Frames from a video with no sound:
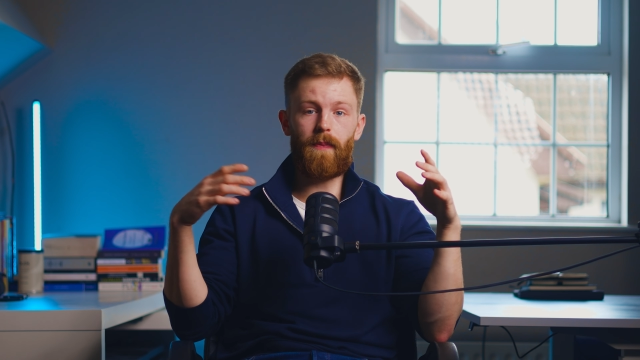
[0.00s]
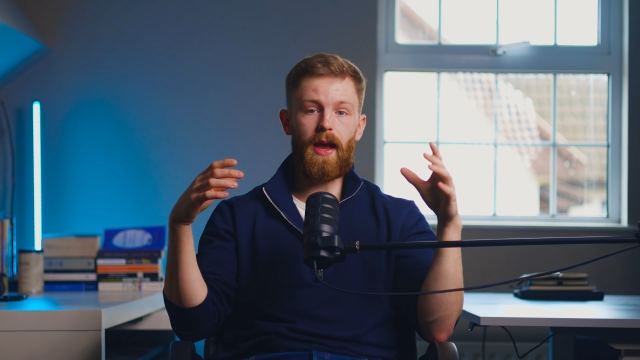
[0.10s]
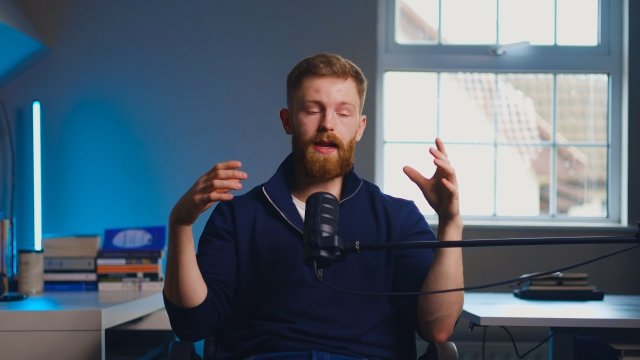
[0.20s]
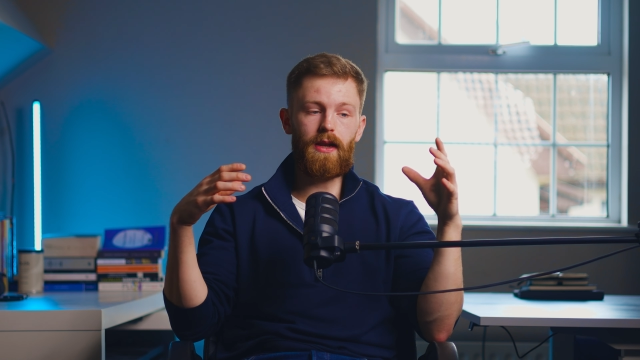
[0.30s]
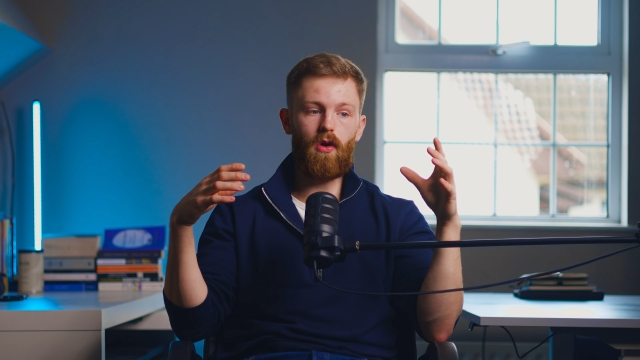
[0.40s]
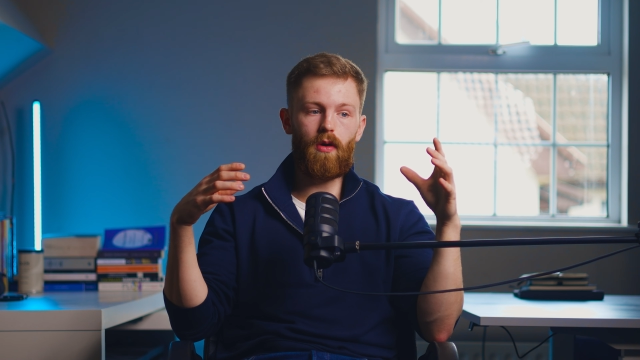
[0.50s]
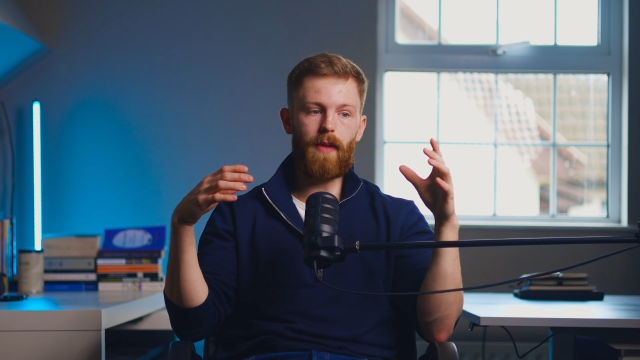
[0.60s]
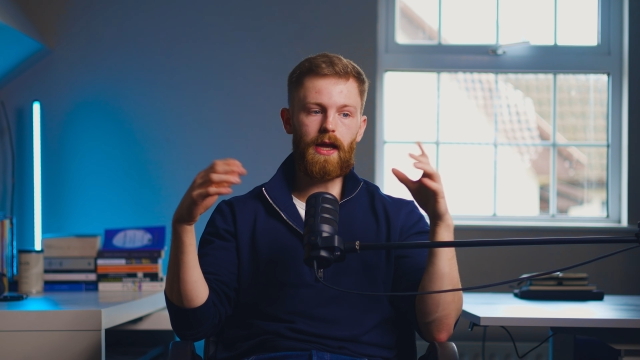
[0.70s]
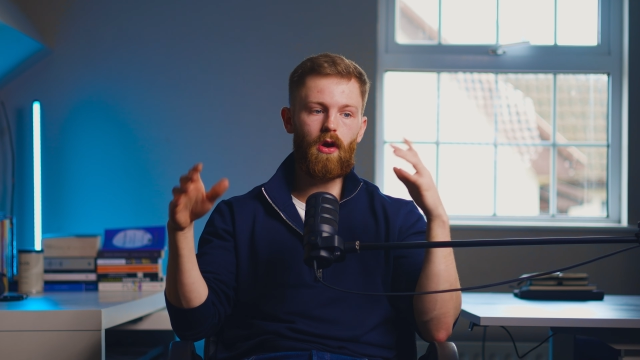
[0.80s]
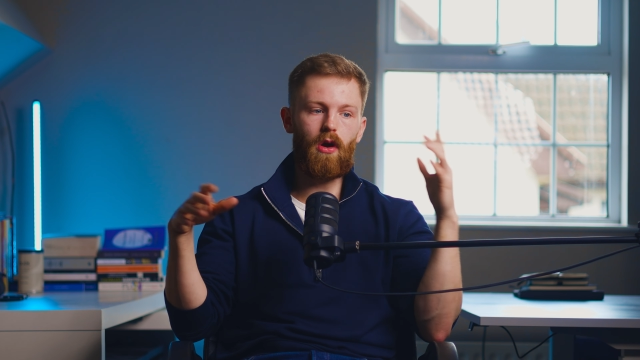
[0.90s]
depending on
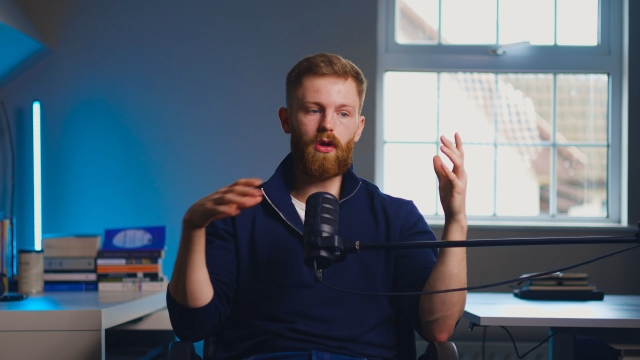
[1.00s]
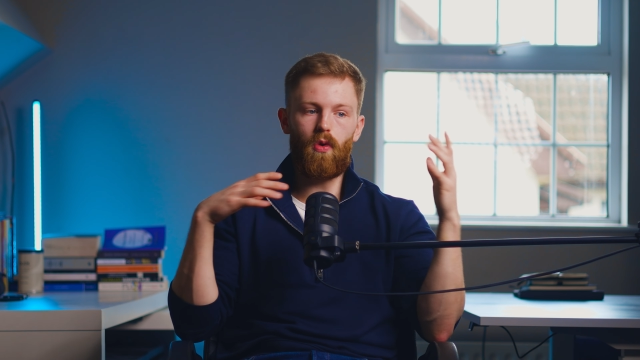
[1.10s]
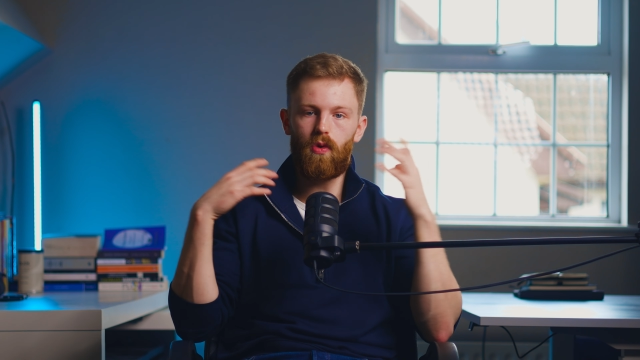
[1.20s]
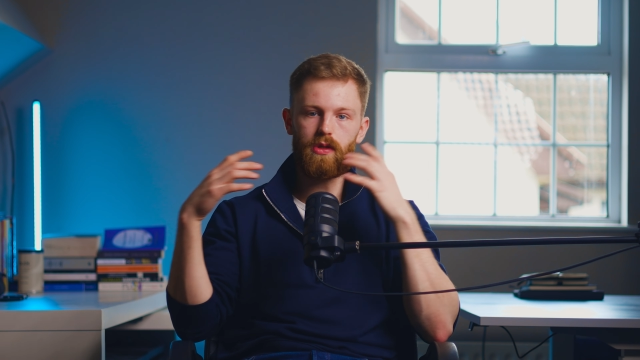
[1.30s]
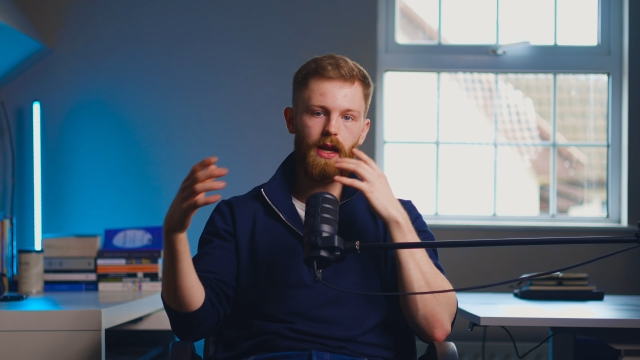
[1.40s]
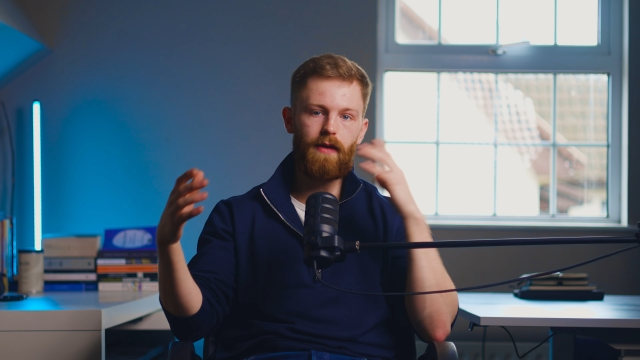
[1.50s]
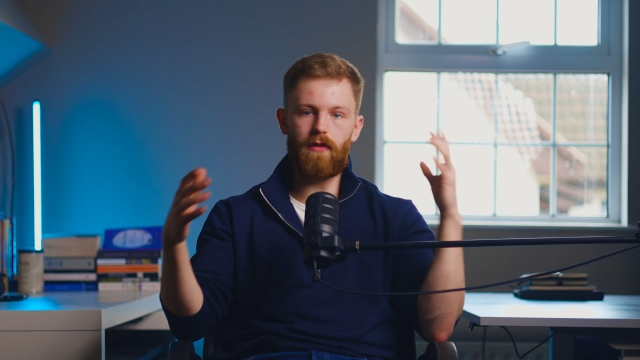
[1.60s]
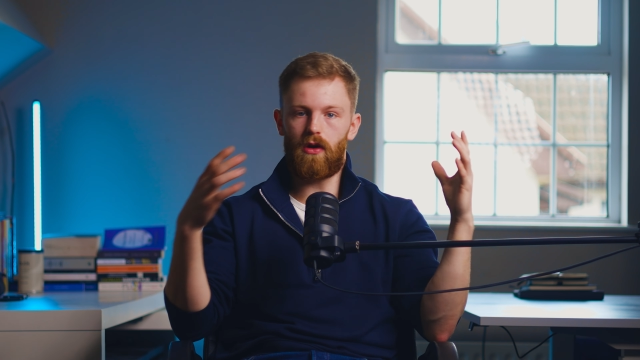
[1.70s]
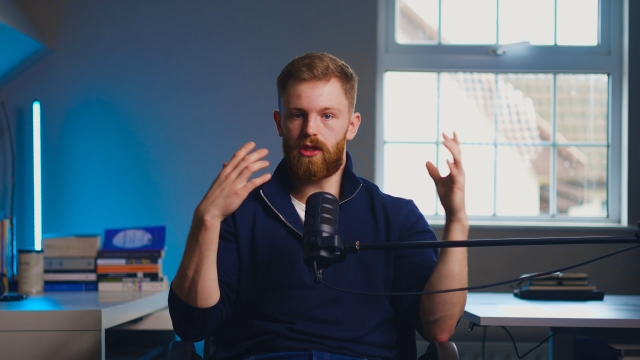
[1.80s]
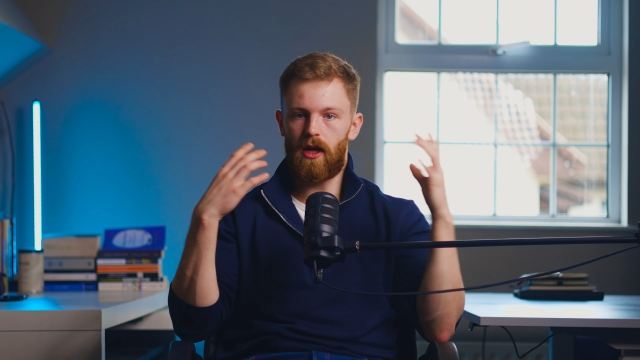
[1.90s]
my current goals and if
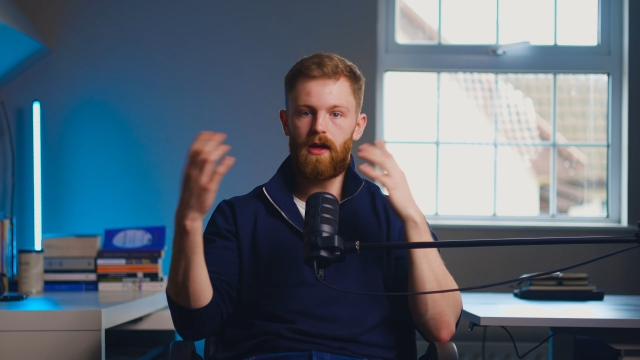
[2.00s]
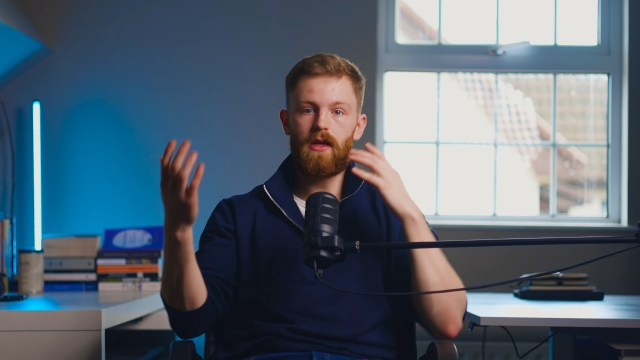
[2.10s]
there's